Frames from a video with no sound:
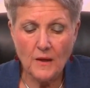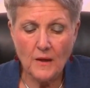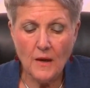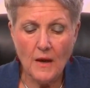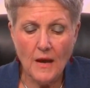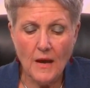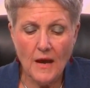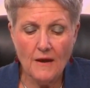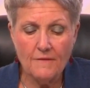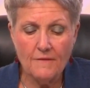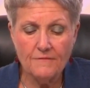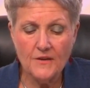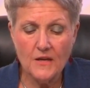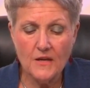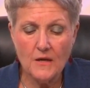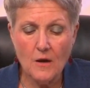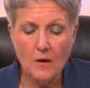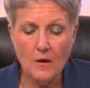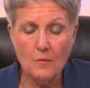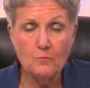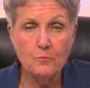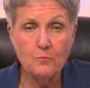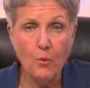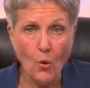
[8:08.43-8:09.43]
having
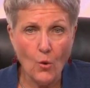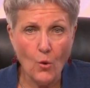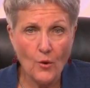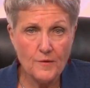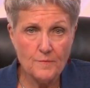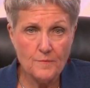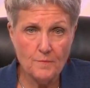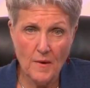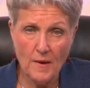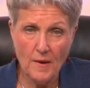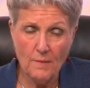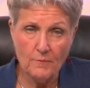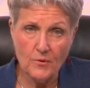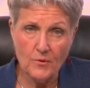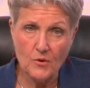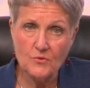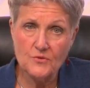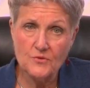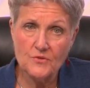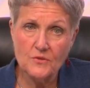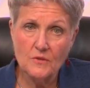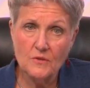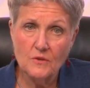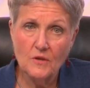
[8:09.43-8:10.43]
board
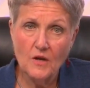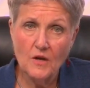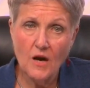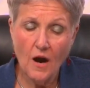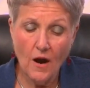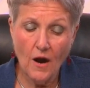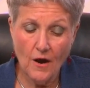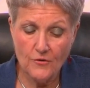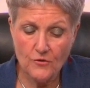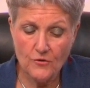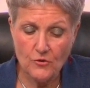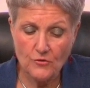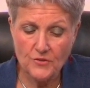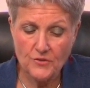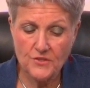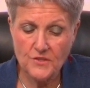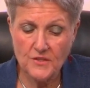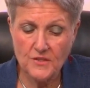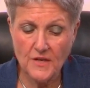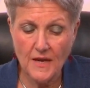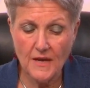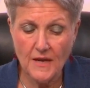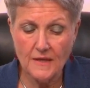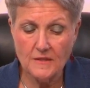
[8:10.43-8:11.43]
members
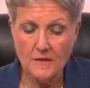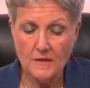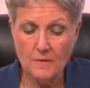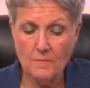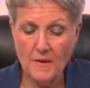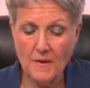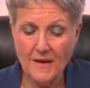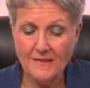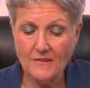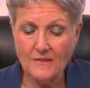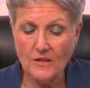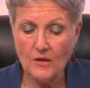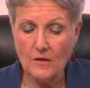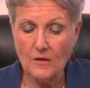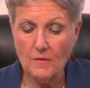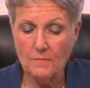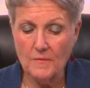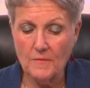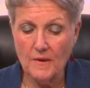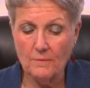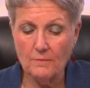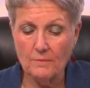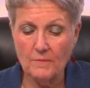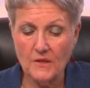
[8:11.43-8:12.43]
understand and make the
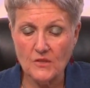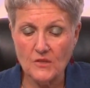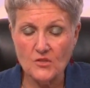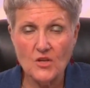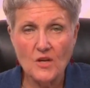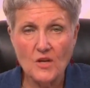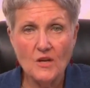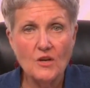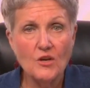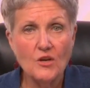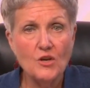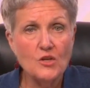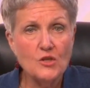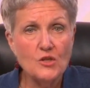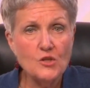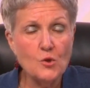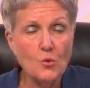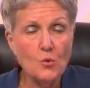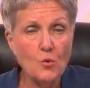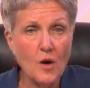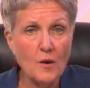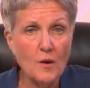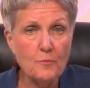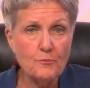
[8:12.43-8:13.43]
commitment
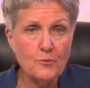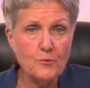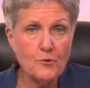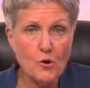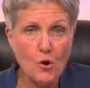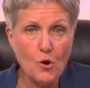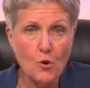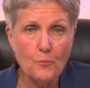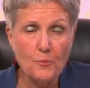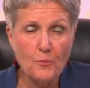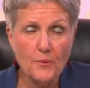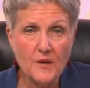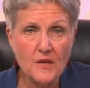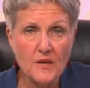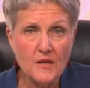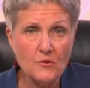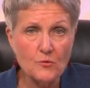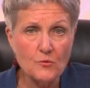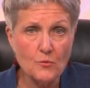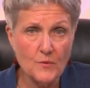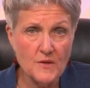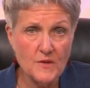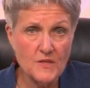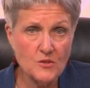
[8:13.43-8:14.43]
to appropriate
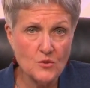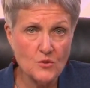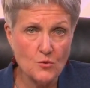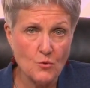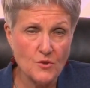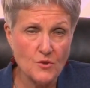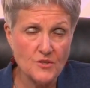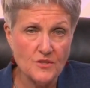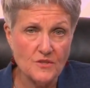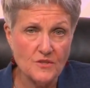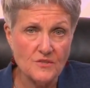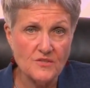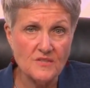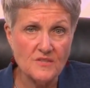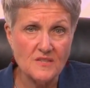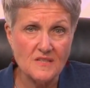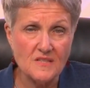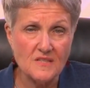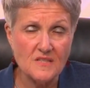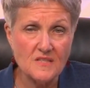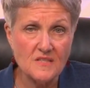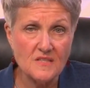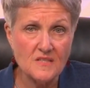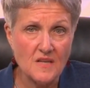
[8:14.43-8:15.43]
resources to
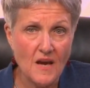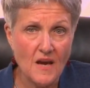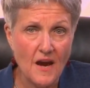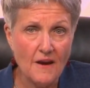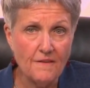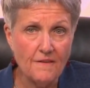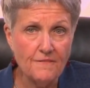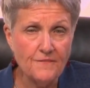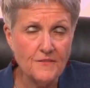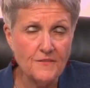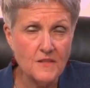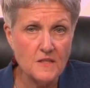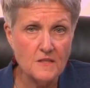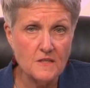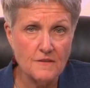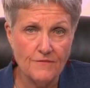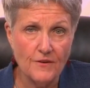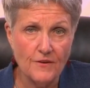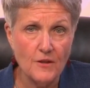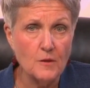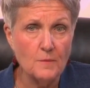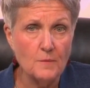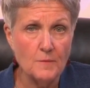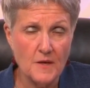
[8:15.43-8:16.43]
staff the
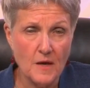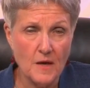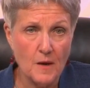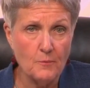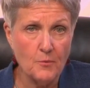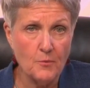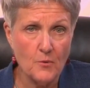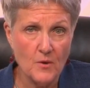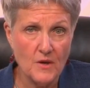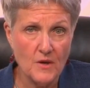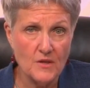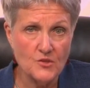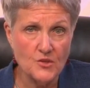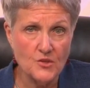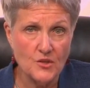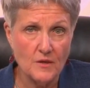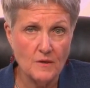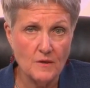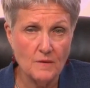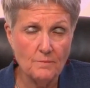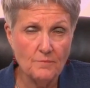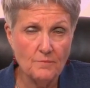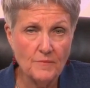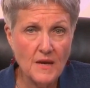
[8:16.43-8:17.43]
development
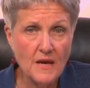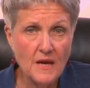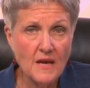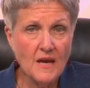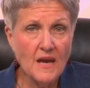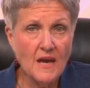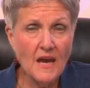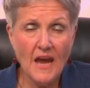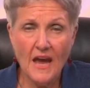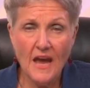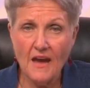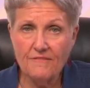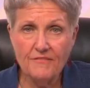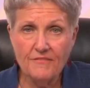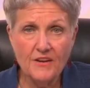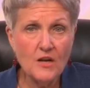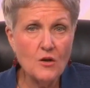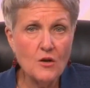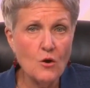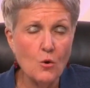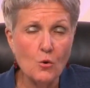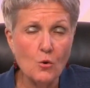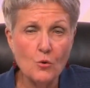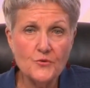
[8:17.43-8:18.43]
operation. Having
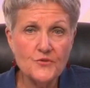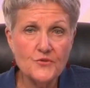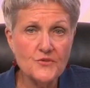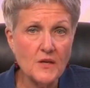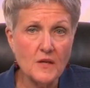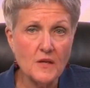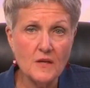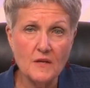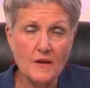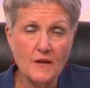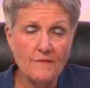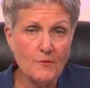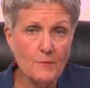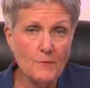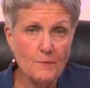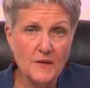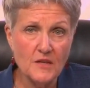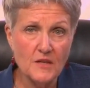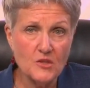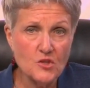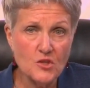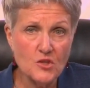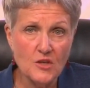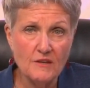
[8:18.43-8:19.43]
goals that can never be
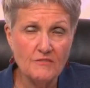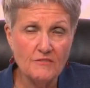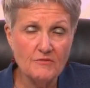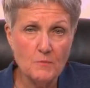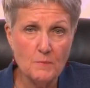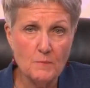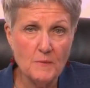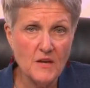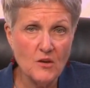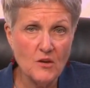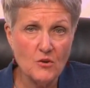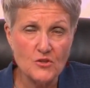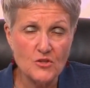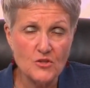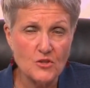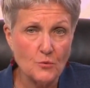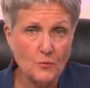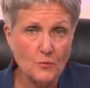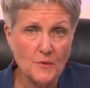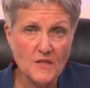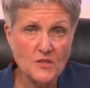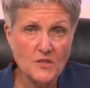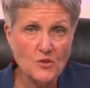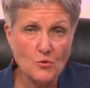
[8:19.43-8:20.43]
achieved because the
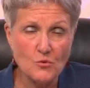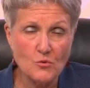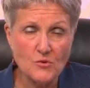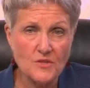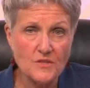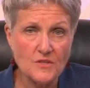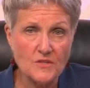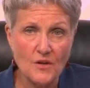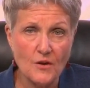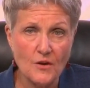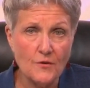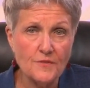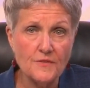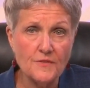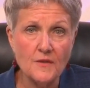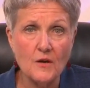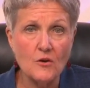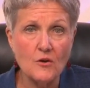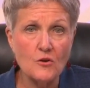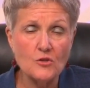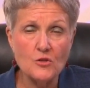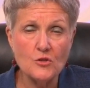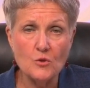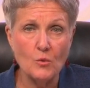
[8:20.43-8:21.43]
resources aren't
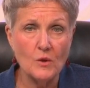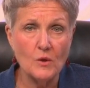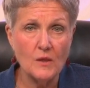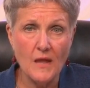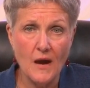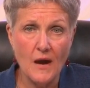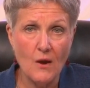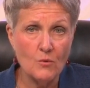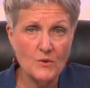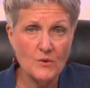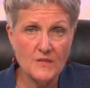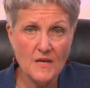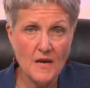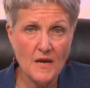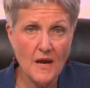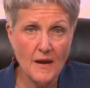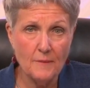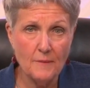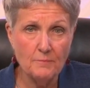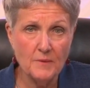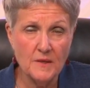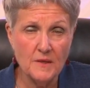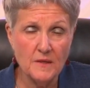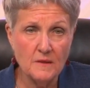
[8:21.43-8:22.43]
there to allow it to
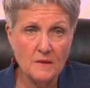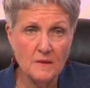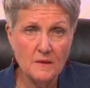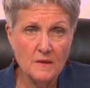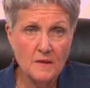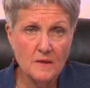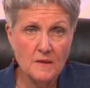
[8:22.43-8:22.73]
happen,